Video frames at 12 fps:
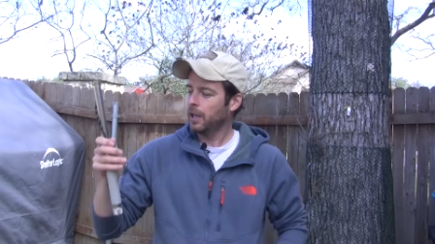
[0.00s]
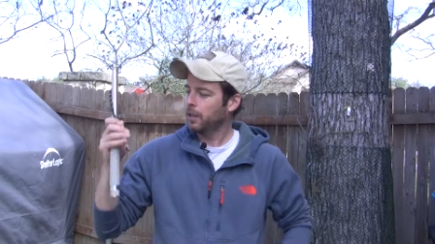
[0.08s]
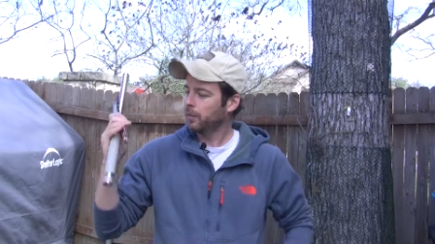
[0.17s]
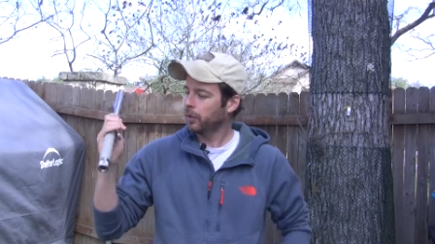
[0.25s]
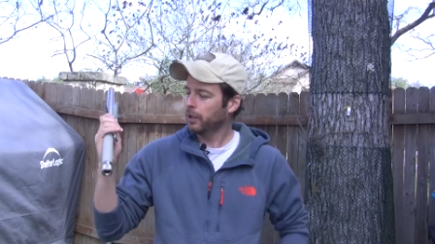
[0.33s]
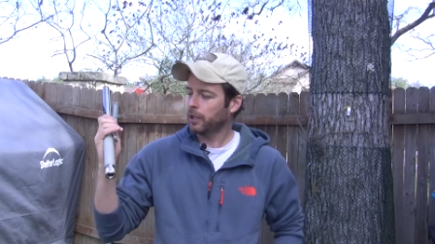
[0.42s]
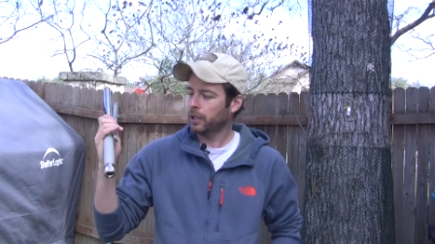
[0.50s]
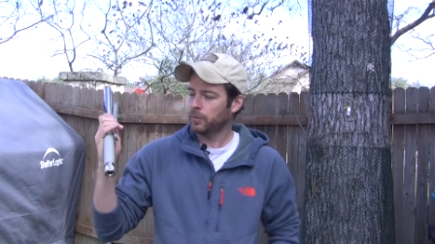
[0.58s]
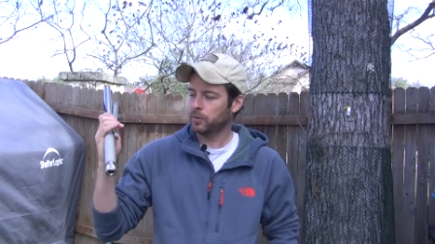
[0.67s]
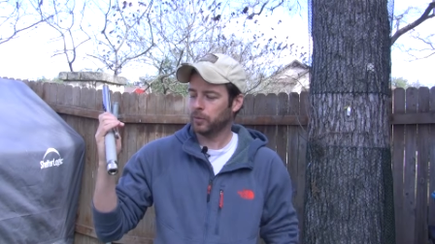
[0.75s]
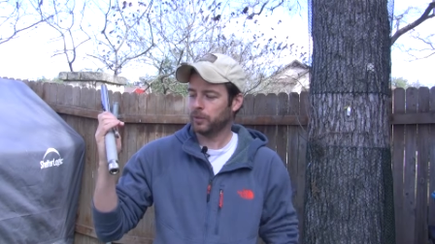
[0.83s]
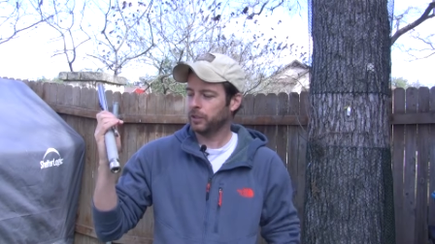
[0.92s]
It really
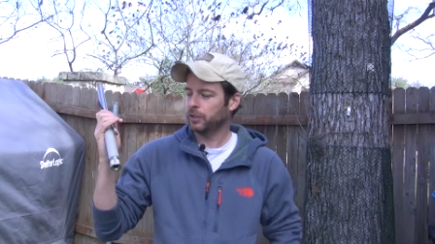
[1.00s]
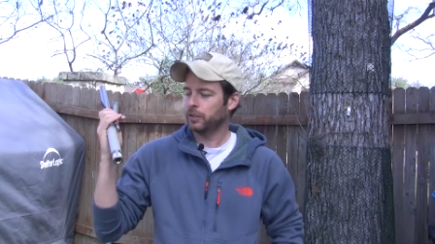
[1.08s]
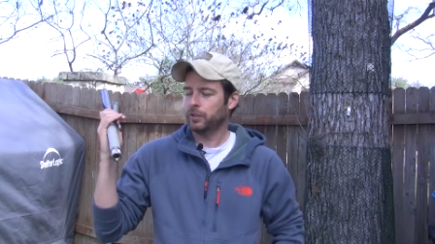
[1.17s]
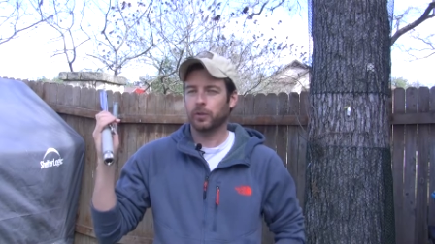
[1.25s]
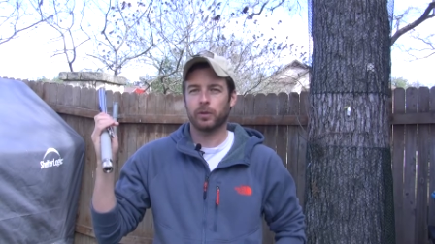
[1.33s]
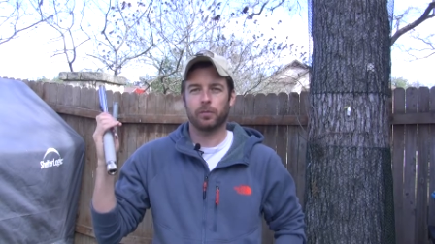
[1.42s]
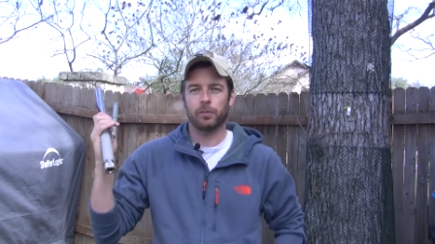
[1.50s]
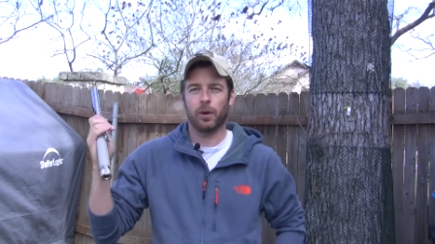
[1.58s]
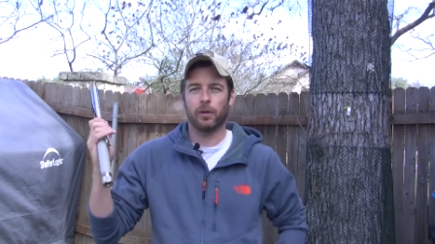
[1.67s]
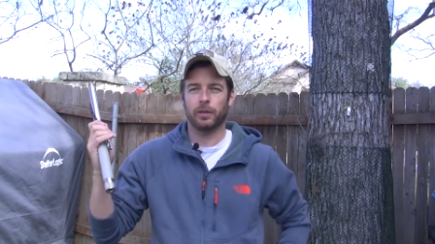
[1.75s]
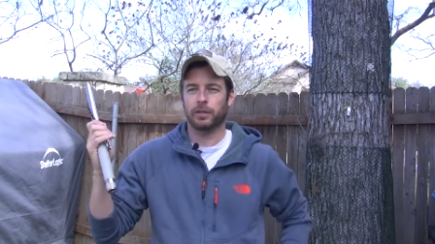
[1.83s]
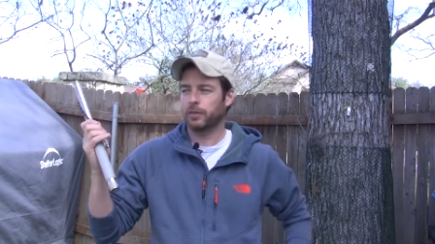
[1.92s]
comes with just two
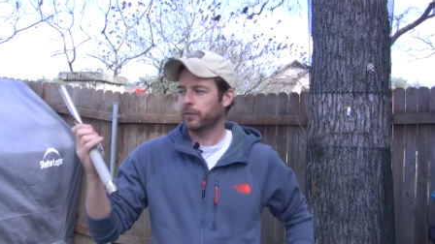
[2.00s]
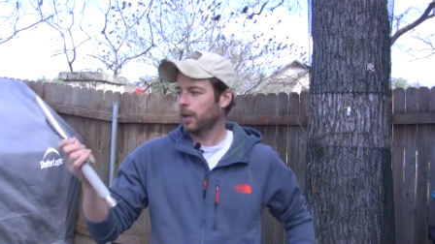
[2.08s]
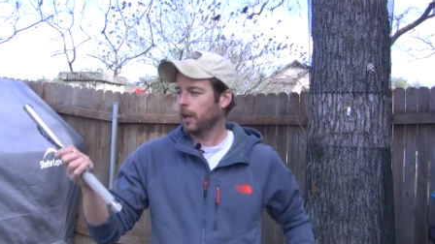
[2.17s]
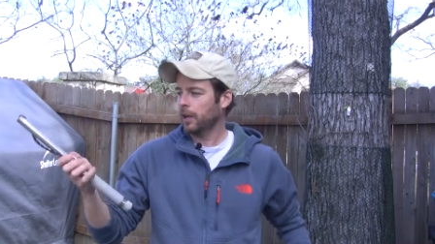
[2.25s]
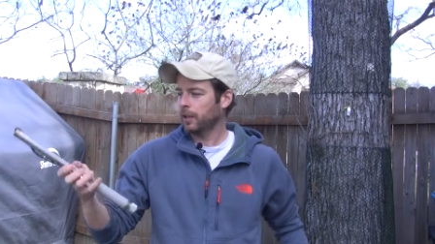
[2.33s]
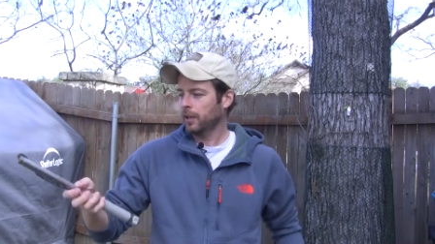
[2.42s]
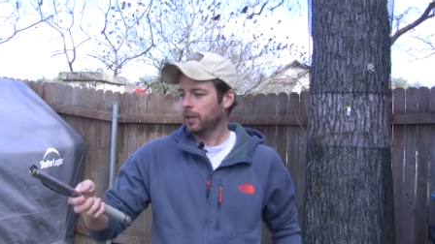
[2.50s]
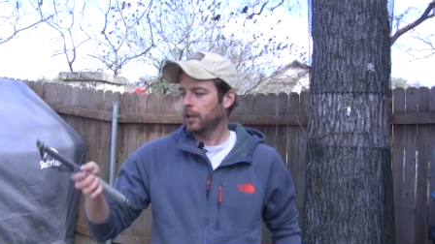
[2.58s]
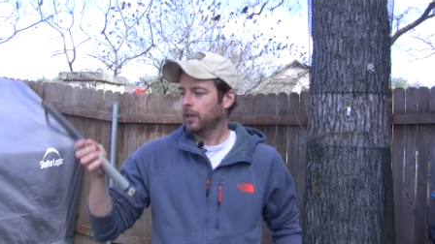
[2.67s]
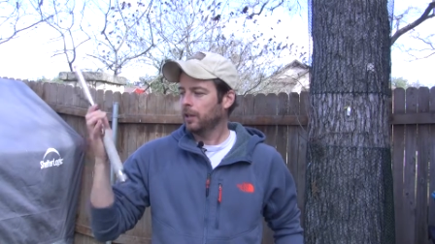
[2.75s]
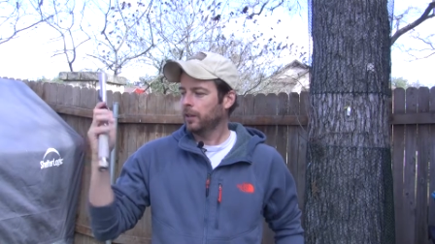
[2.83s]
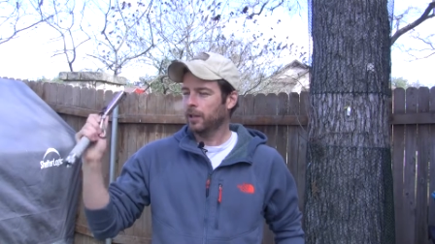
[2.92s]
components. You've got
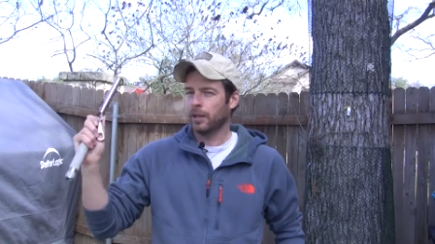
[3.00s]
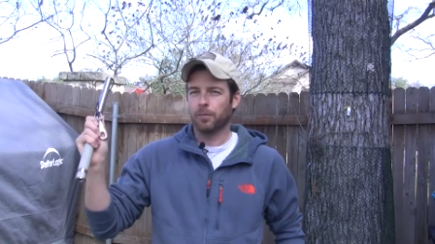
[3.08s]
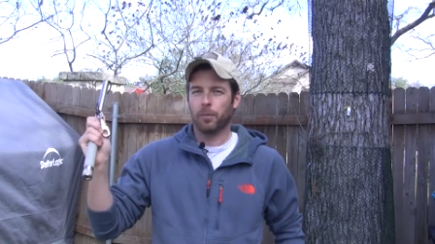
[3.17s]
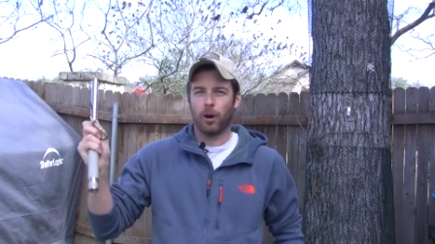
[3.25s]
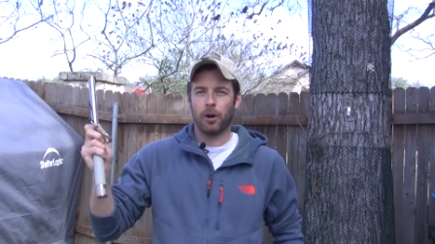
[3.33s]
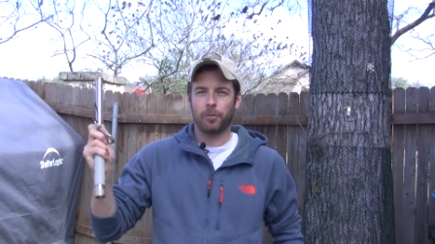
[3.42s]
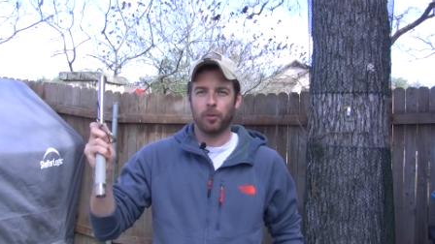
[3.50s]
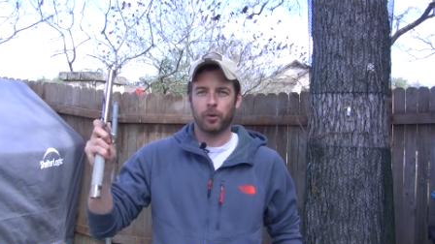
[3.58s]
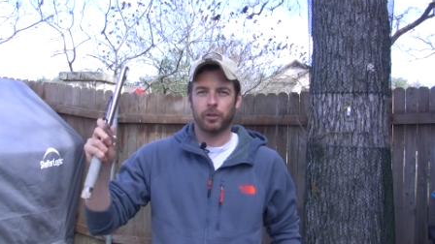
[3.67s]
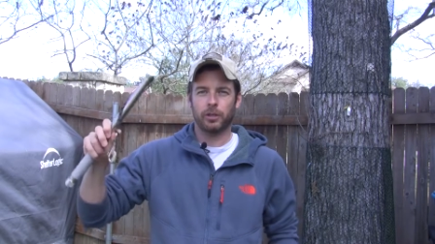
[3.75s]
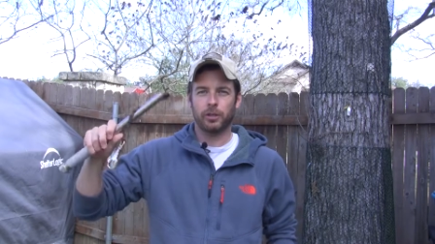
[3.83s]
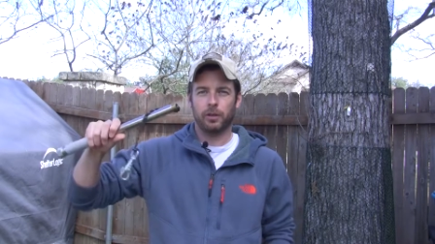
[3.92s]
the bar
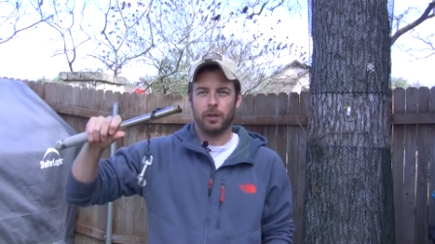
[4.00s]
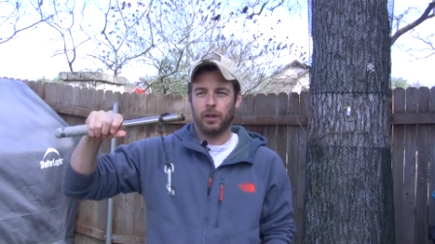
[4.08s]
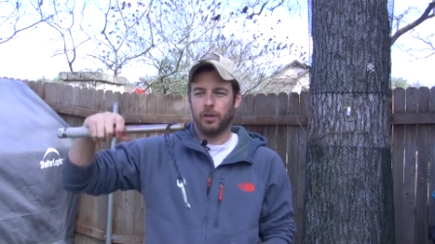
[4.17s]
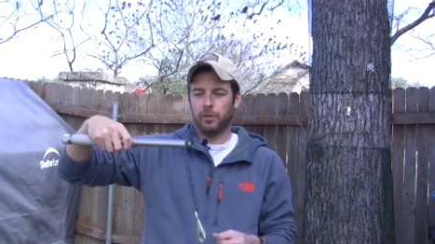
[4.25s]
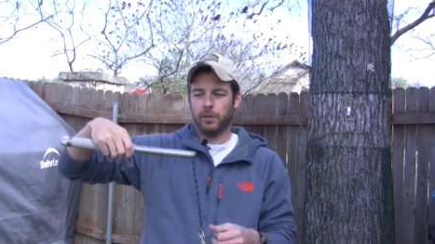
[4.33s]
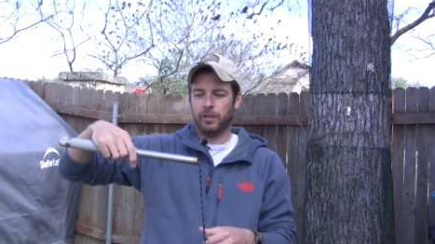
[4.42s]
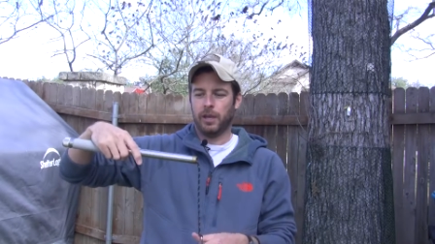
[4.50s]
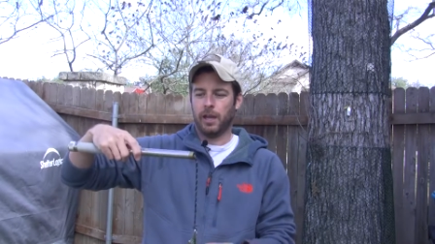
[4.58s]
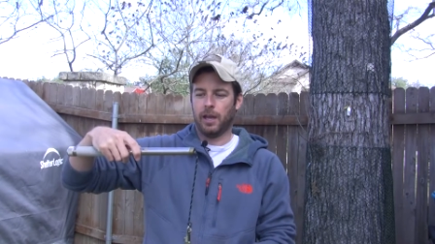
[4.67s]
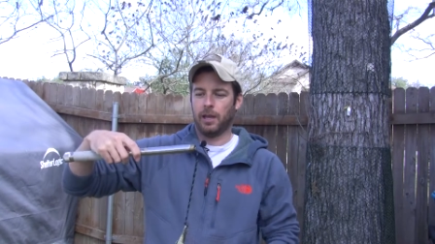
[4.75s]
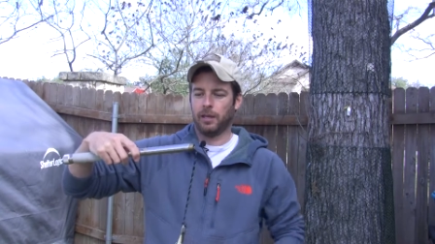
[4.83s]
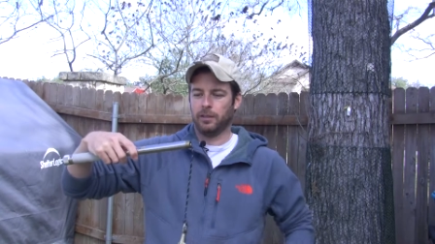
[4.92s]
portion, which
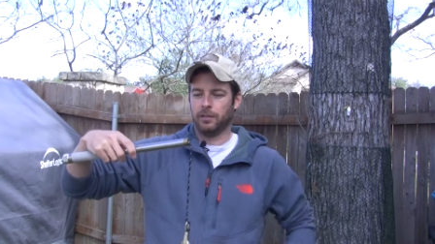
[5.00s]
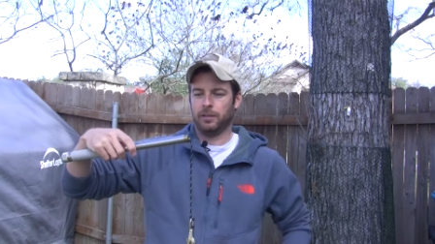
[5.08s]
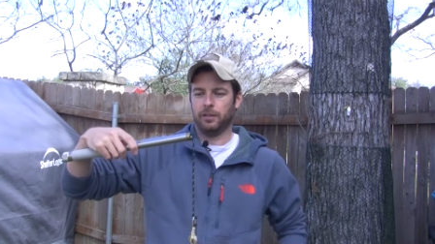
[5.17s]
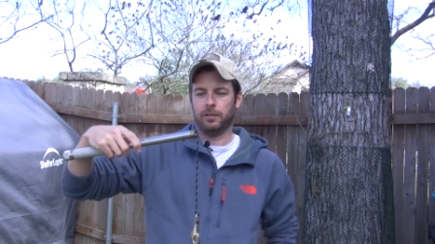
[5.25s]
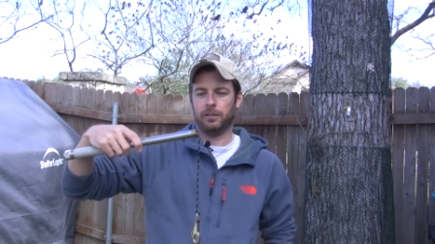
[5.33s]
has,